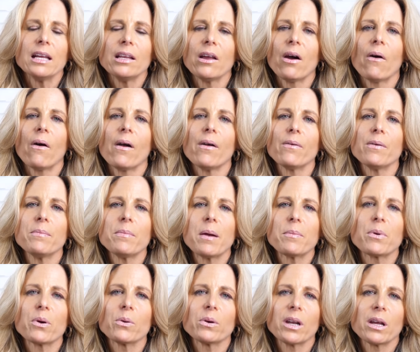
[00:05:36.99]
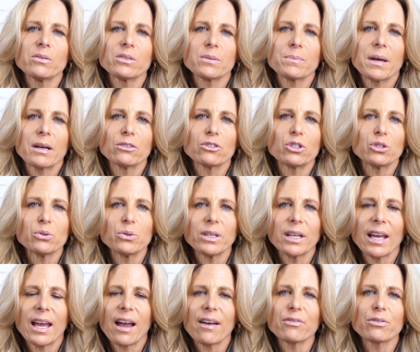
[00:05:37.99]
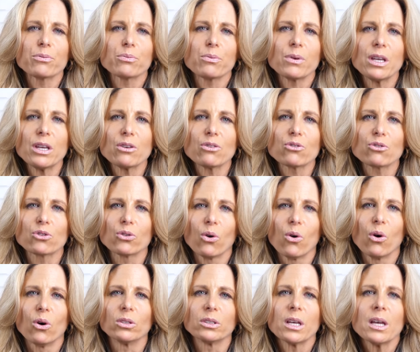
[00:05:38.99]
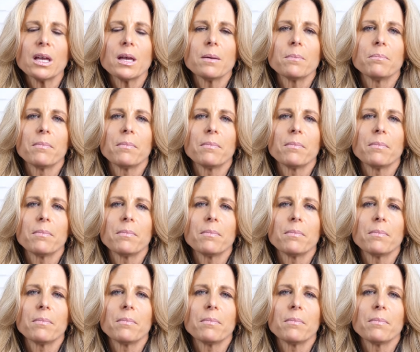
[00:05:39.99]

Now, I remember when I was about 2 and a half, 3 years old,